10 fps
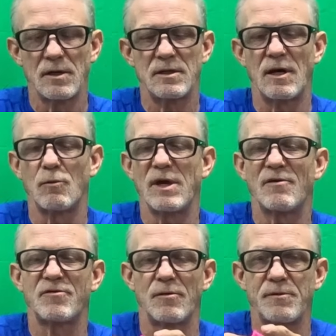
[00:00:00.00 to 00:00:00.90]
Now we
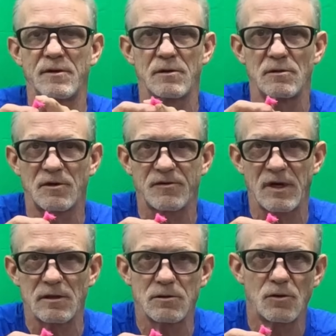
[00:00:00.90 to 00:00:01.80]
have something that looks
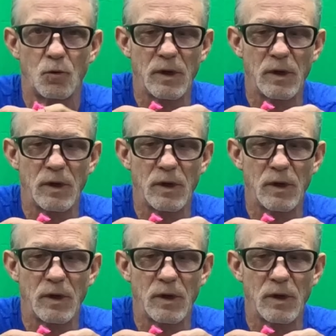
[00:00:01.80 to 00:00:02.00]
like little